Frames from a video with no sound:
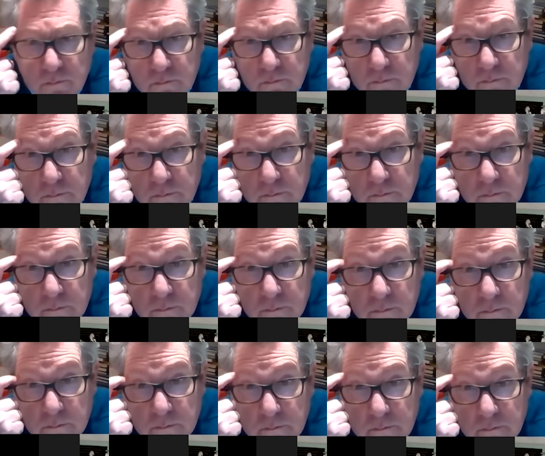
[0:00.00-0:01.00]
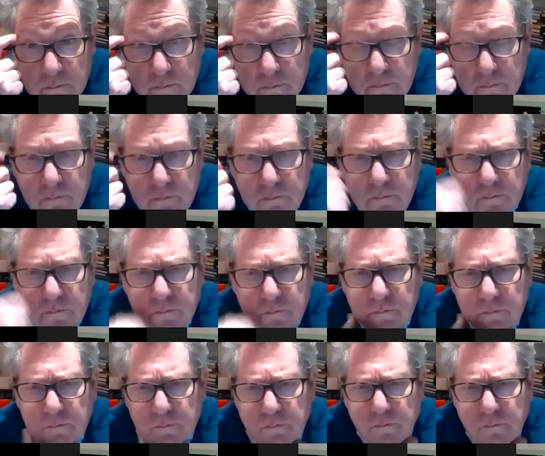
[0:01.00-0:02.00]

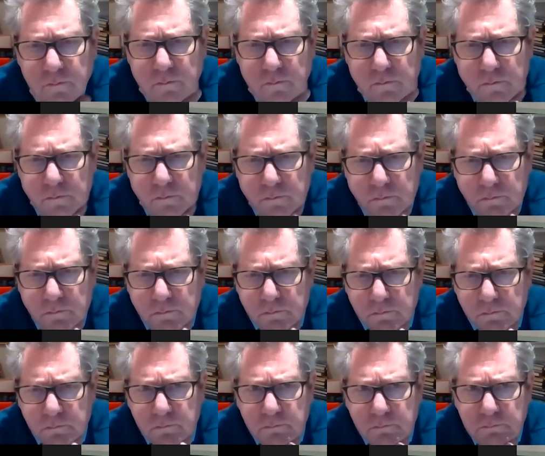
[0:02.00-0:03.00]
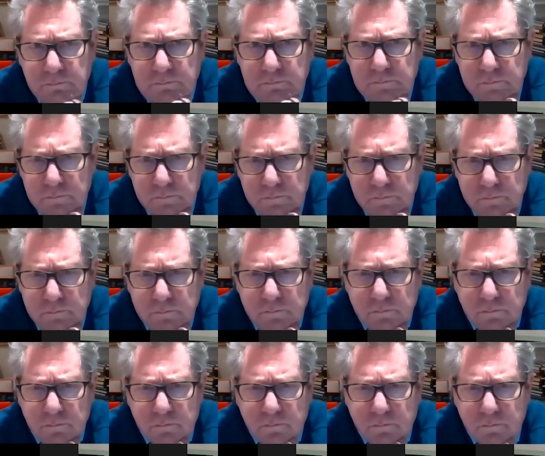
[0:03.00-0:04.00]

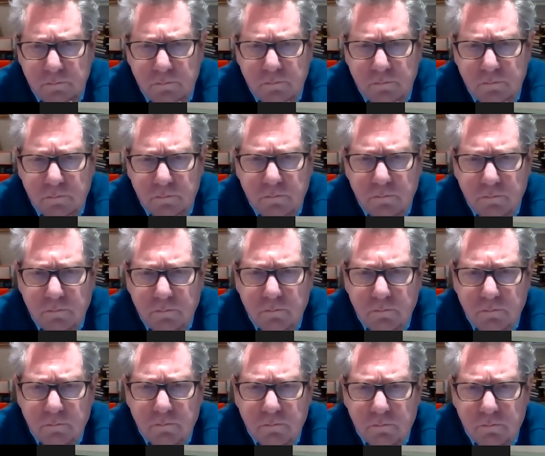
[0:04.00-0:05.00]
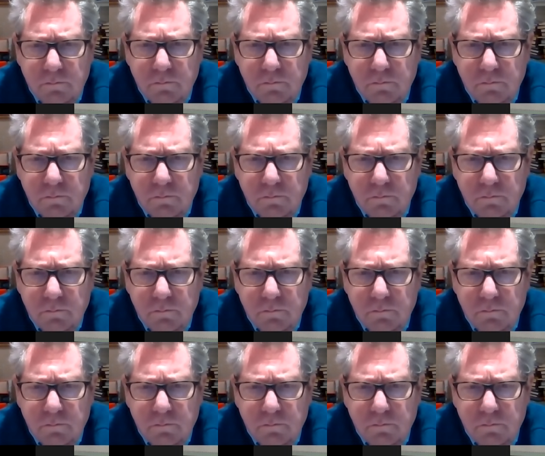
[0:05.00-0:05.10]
[no speech]